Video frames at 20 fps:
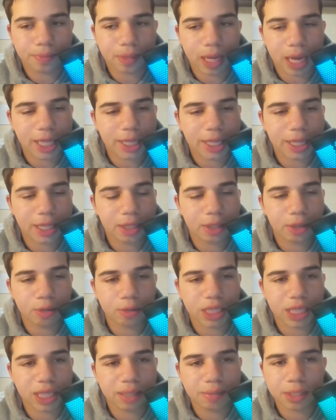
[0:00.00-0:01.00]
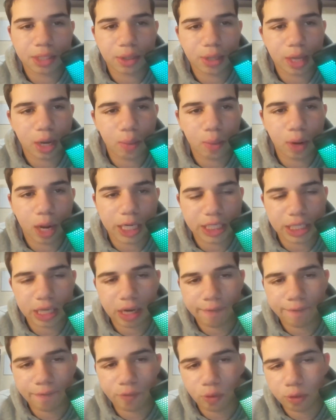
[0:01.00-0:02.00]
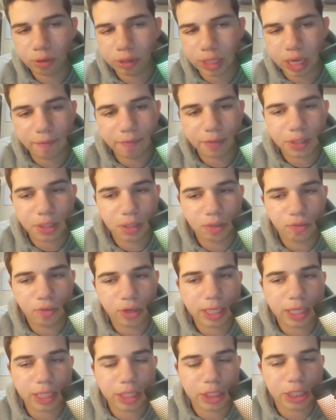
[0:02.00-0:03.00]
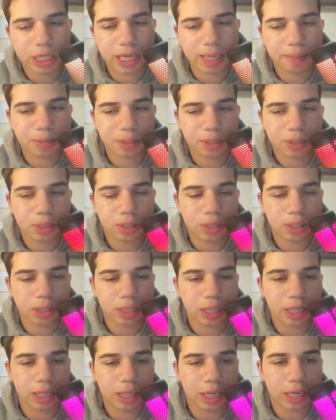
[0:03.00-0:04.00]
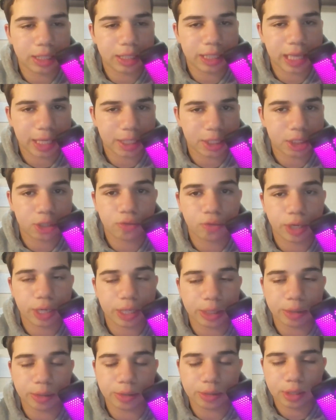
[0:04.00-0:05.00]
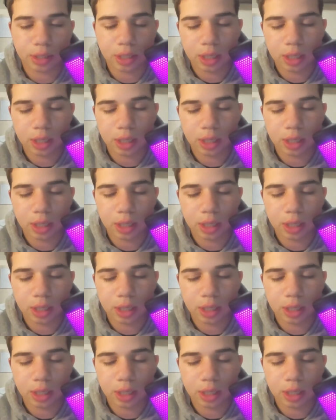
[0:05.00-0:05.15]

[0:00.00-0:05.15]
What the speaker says: I think your teams that you got to watch out for is obviously the reigning champs, the Texas Rangers.